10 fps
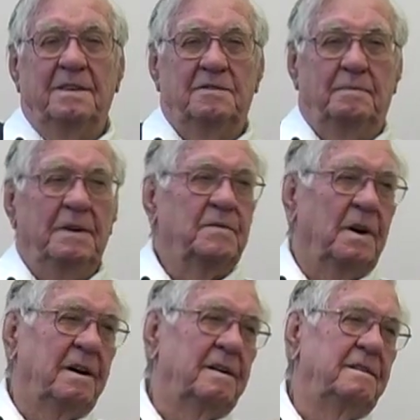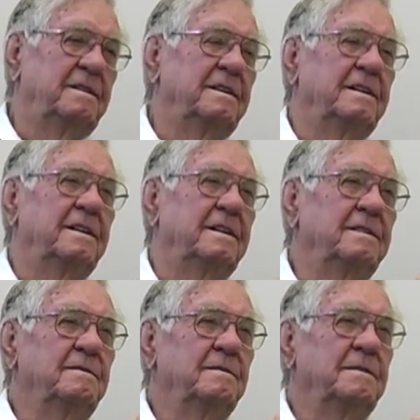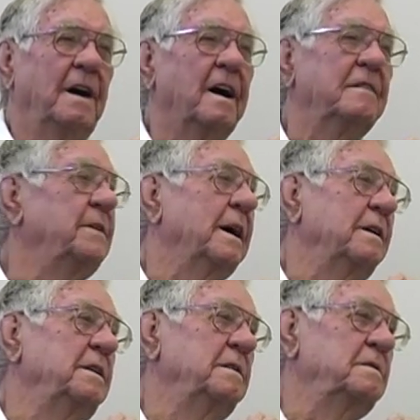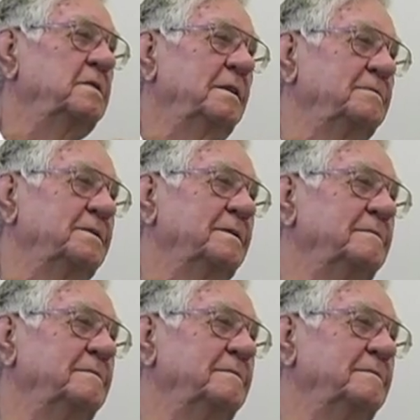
Spitfire dived down into the ships.